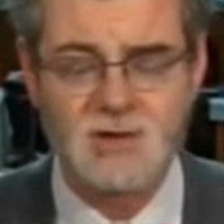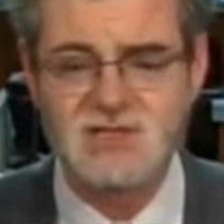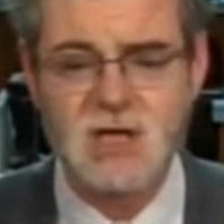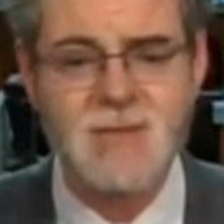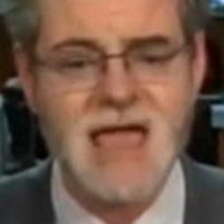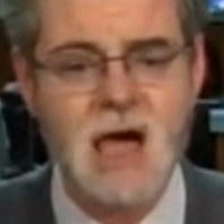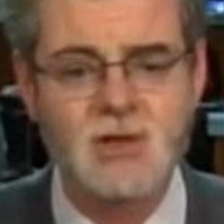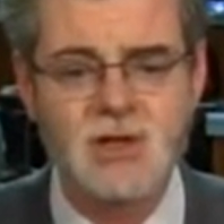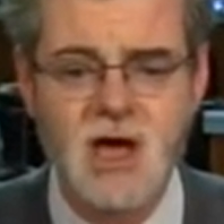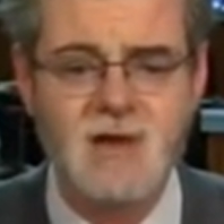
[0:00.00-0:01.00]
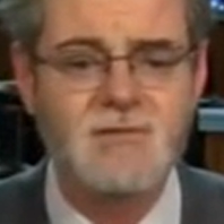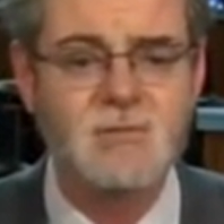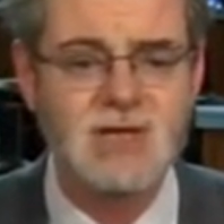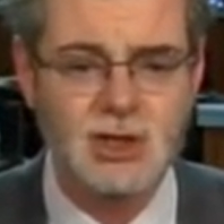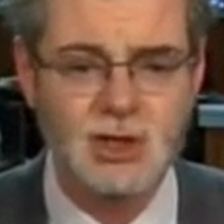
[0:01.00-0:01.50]
of somehow the
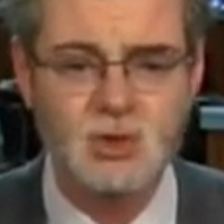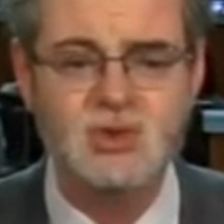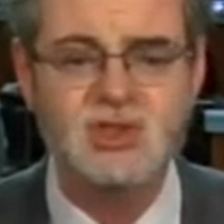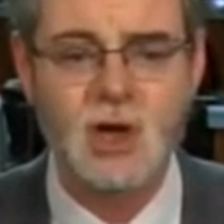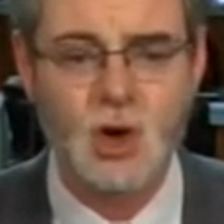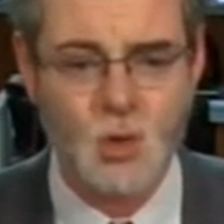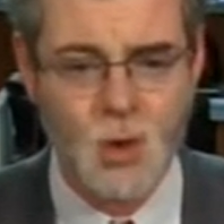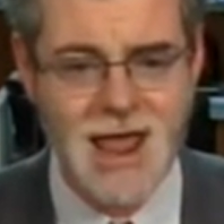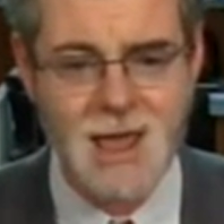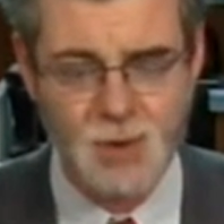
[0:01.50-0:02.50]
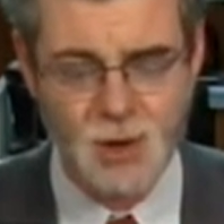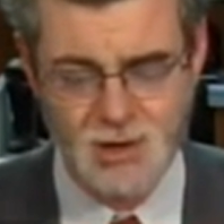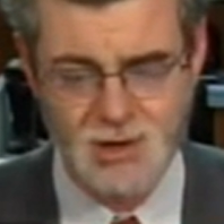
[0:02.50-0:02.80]
government using grammar